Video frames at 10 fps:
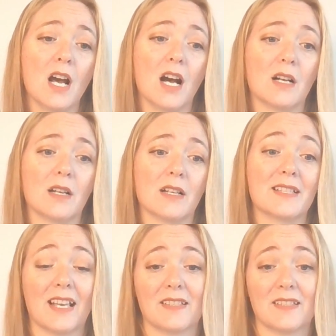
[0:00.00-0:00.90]

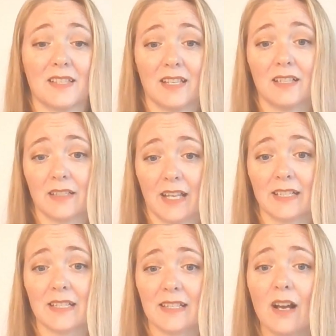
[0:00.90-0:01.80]
assess the
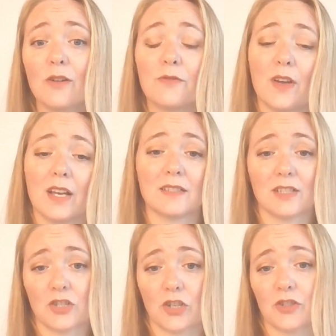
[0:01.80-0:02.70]
gland itself and the
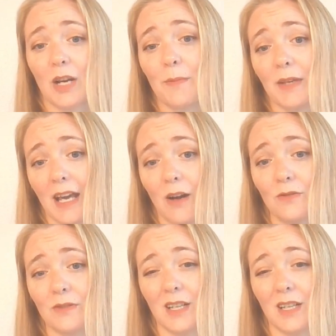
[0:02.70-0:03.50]
discharge coming out